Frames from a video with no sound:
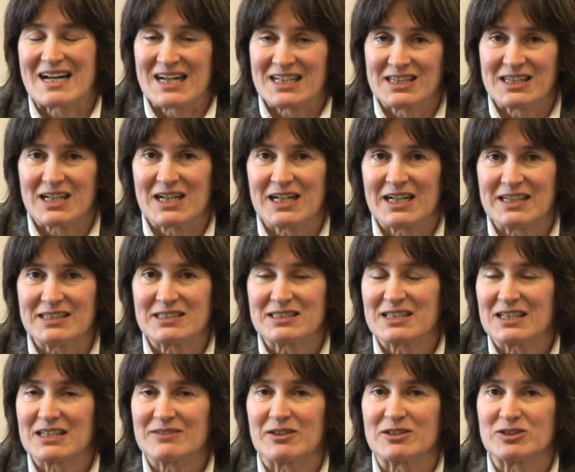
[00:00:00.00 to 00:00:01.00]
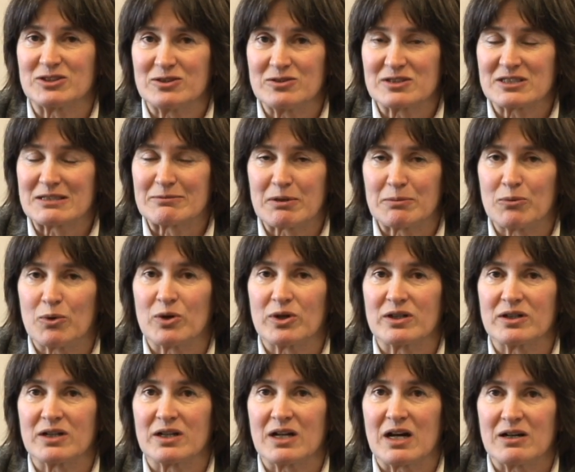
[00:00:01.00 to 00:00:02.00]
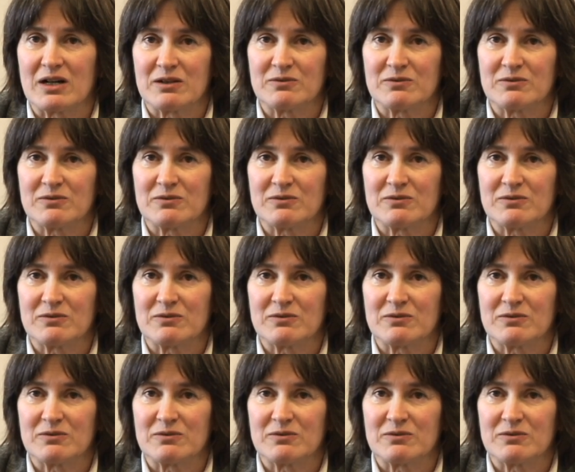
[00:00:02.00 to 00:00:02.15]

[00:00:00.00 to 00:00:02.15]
online just to give our students a little bit more